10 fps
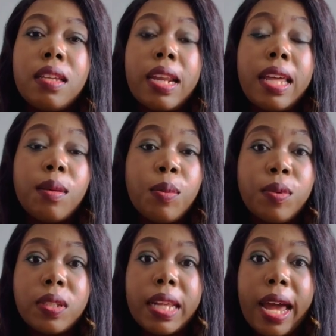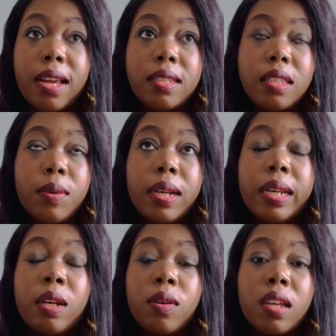in other people's eyes. They were
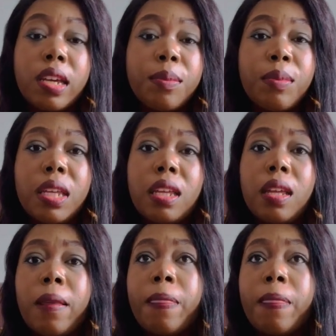looking at me.